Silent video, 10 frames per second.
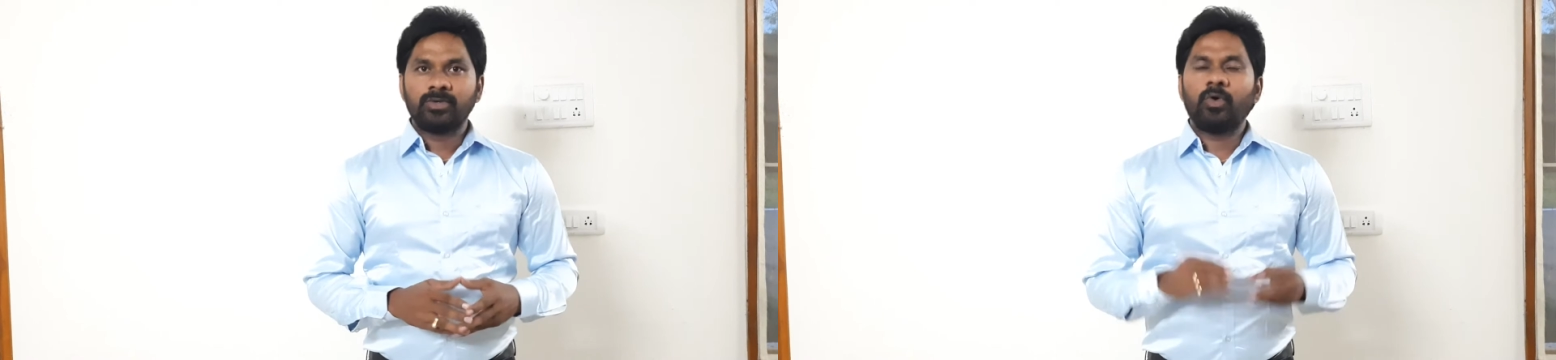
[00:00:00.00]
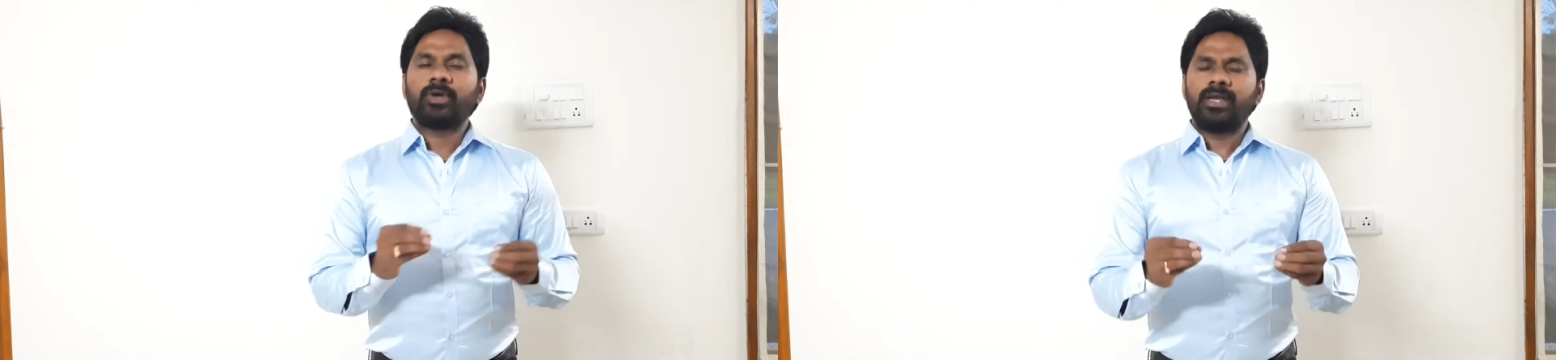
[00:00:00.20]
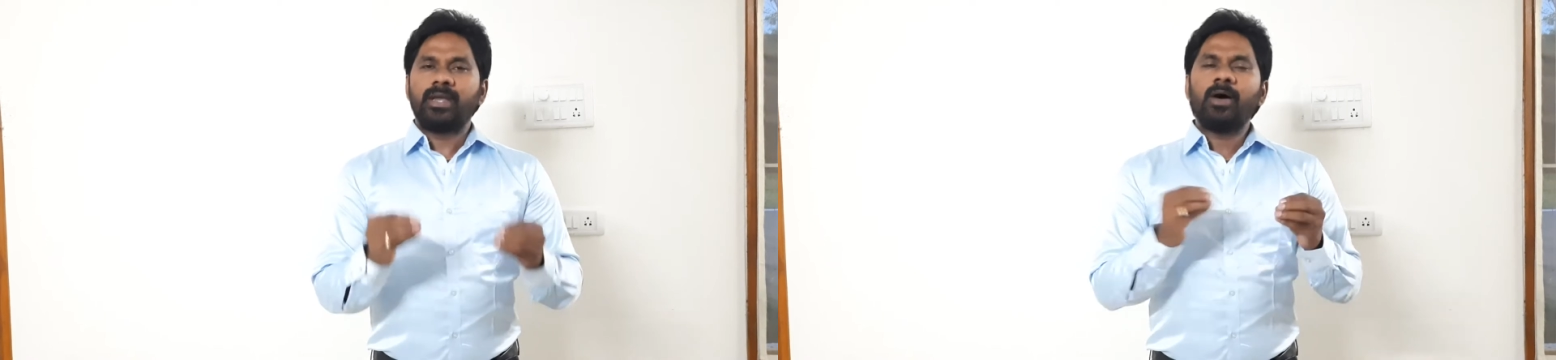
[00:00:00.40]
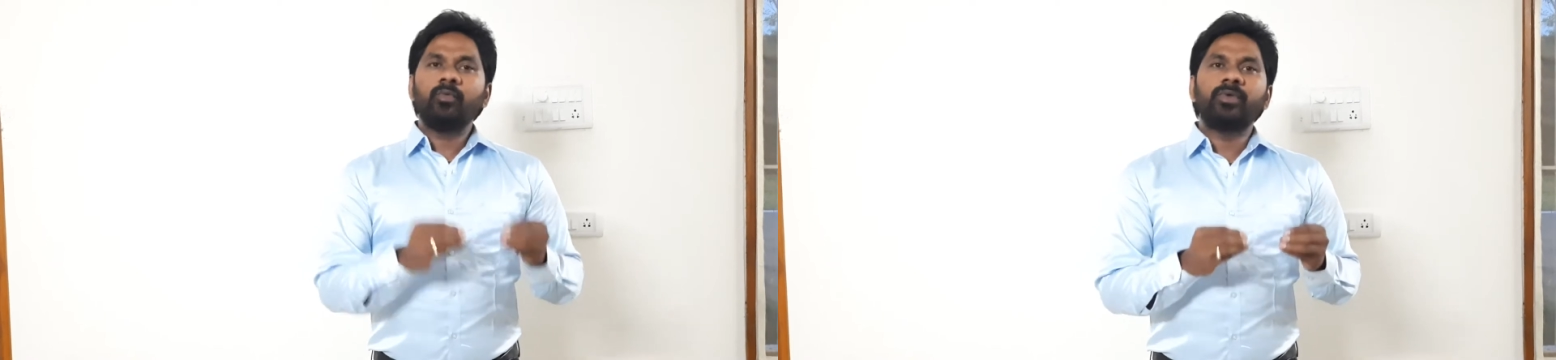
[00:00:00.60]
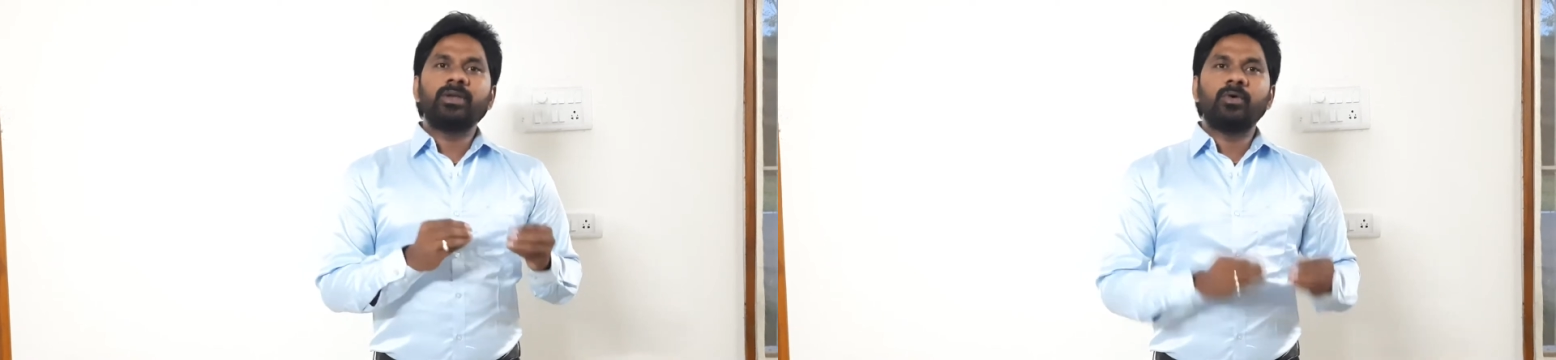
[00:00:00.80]
Okay, now
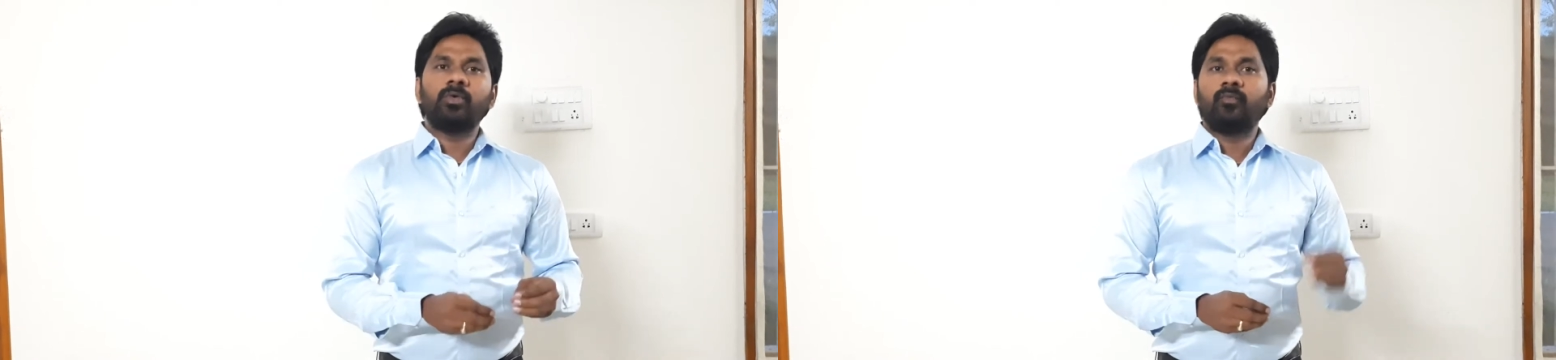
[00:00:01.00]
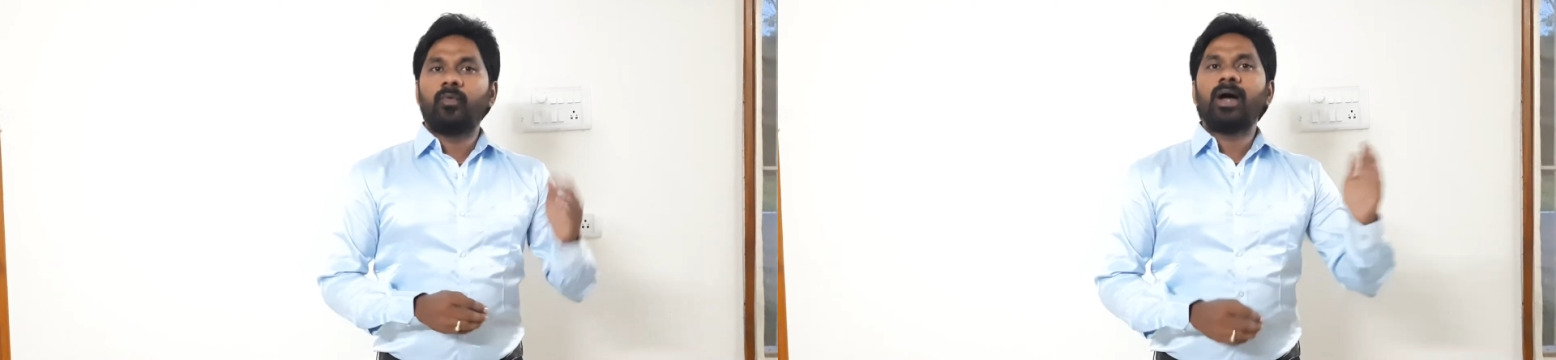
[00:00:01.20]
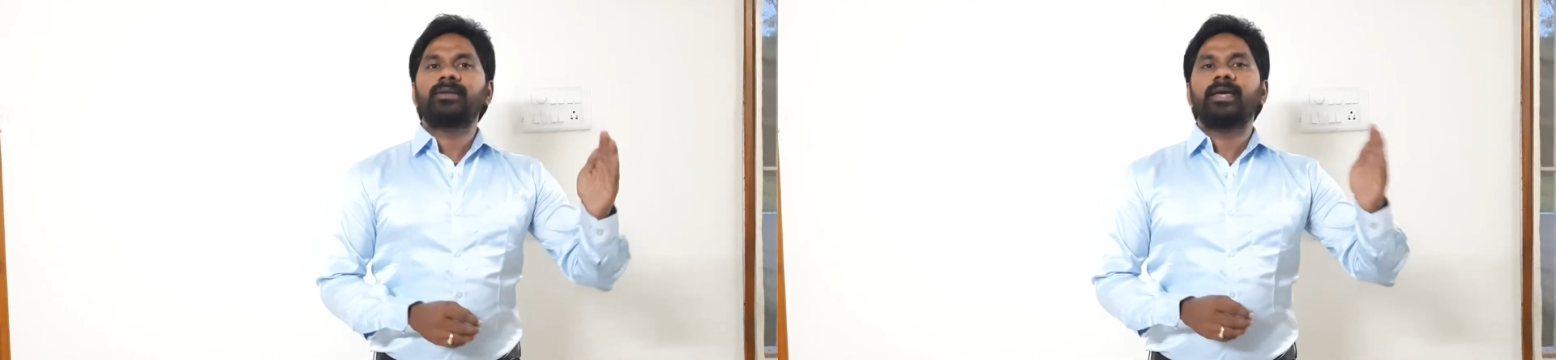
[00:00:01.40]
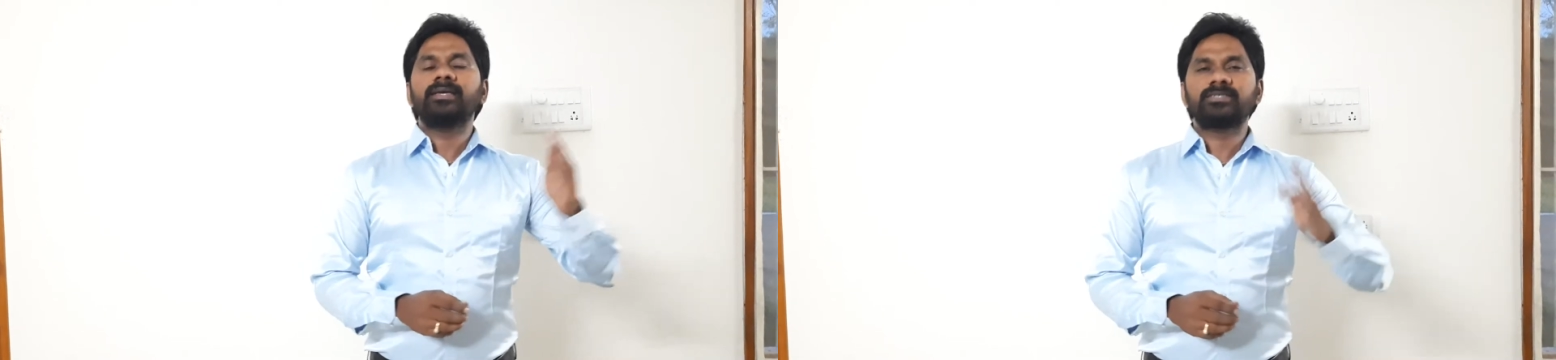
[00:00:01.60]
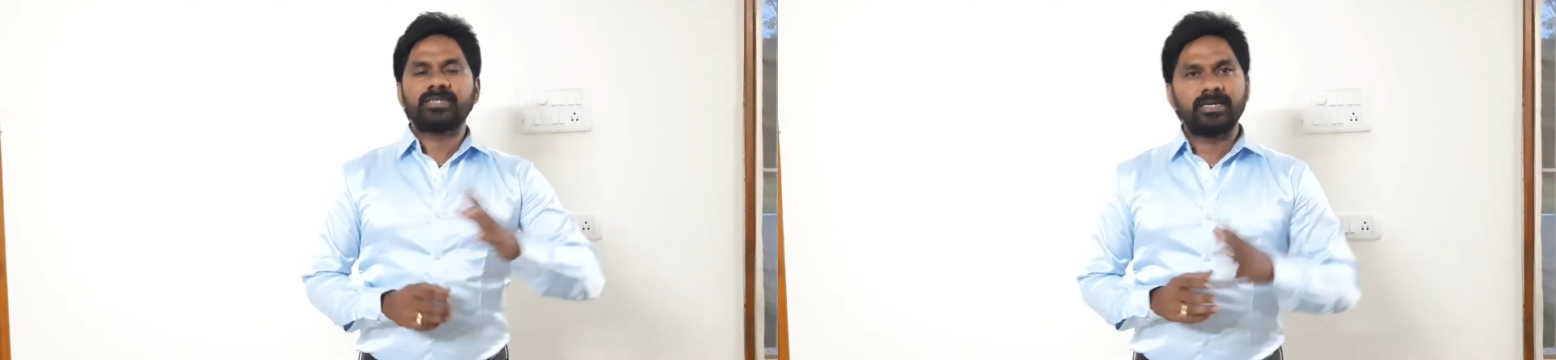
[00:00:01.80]
we know what
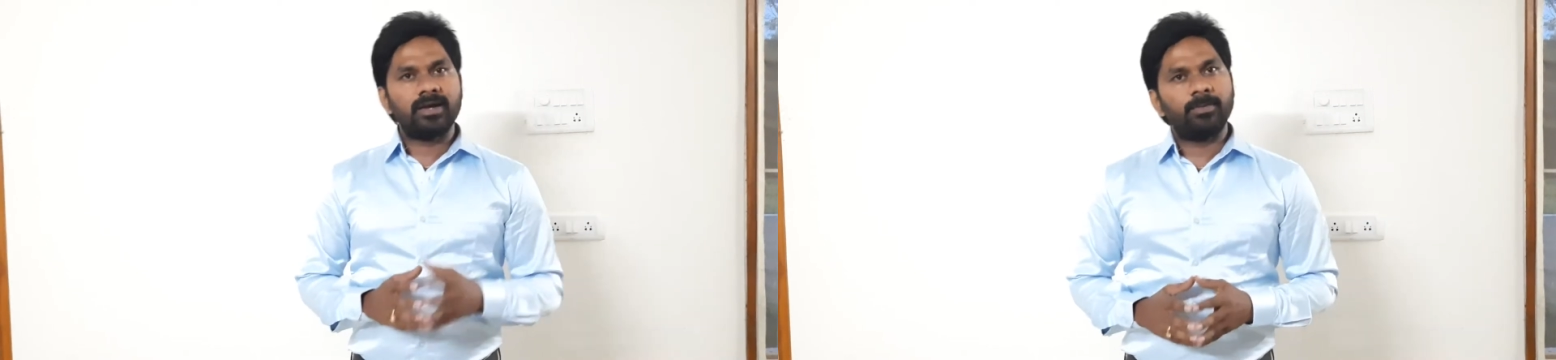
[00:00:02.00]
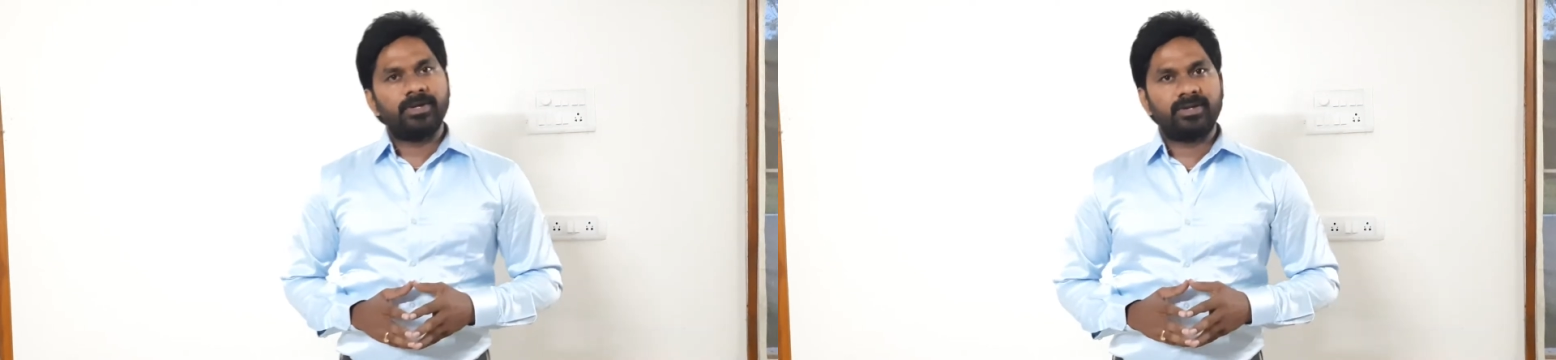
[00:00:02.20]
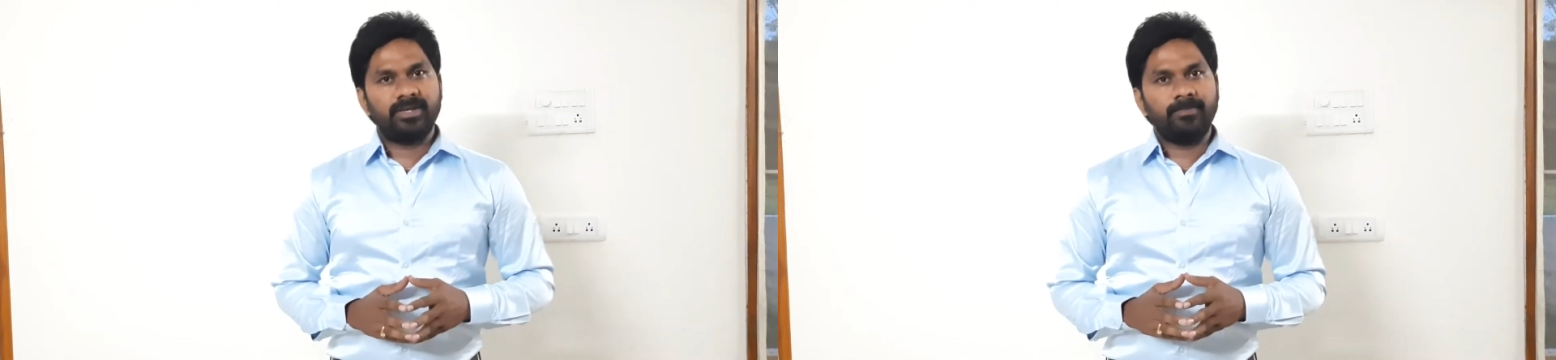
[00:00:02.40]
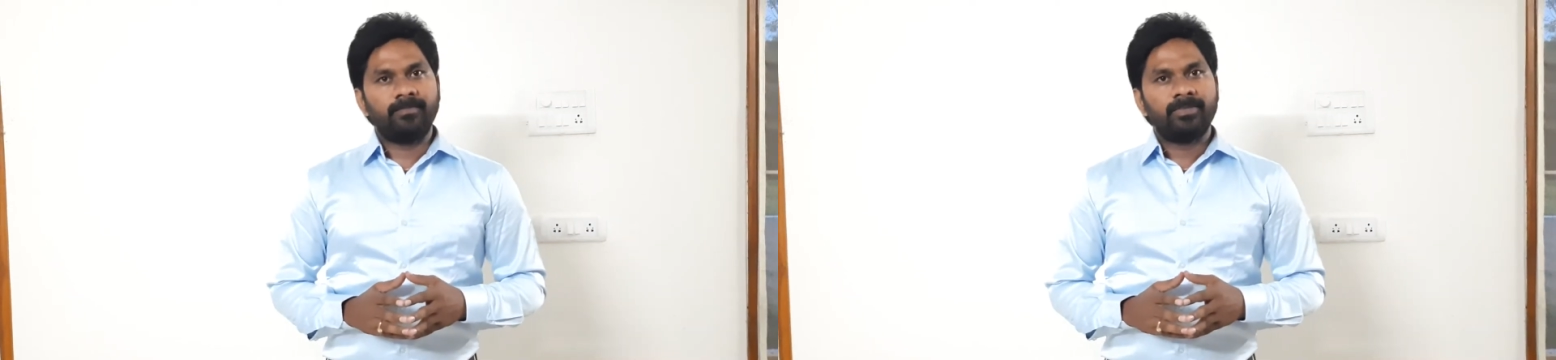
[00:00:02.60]
is trigonometry.